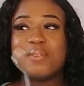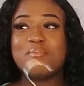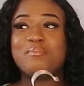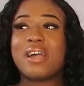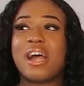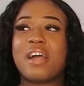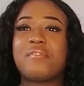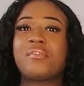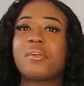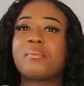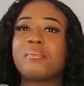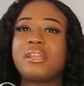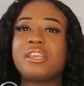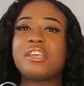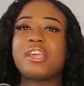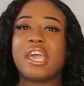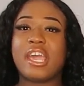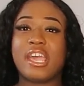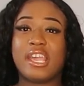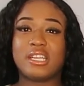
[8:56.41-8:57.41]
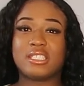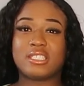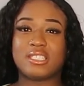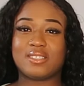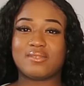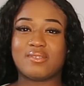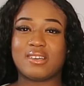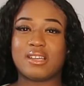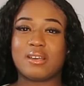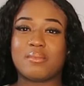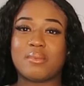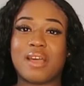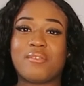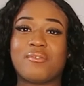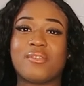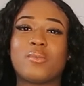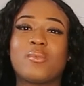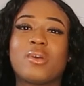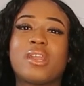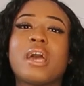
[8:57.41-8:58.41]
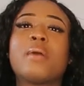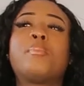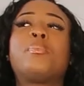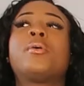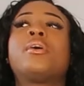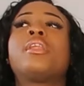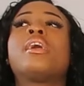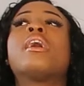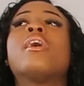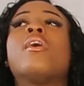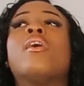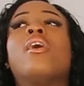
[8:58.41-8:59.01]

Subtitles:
I think Minnie hates it right now, but I think when I put it